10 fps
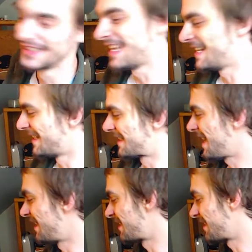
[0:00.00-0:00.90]
It is
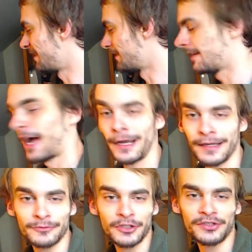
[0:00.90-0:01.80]
kind of silly. I am
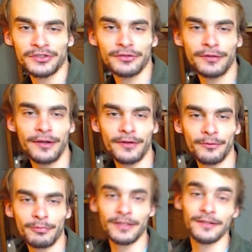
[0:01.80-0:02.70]
trying to slow down on
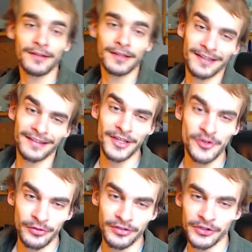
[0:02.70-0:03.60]
weed,
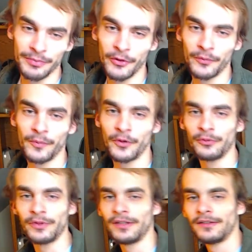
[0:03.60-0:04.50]
continuing to smoke more
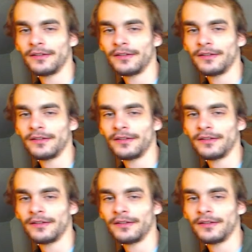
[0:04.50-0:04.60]
weed.